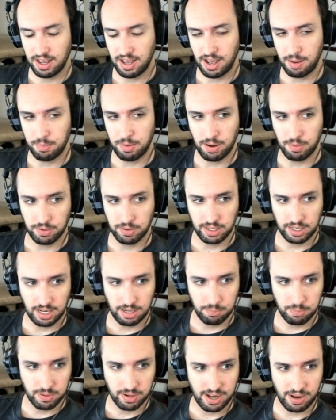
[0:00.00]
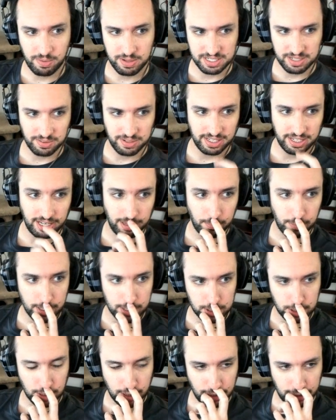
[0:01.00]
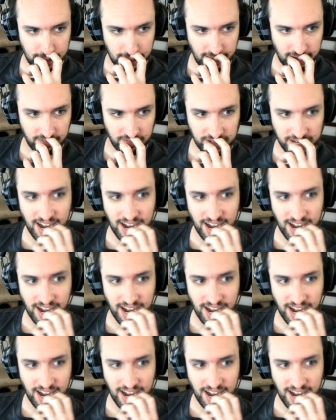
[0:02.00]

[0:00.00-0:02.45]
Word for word: I'm not really getting pre I wasn't really getting pressure on life.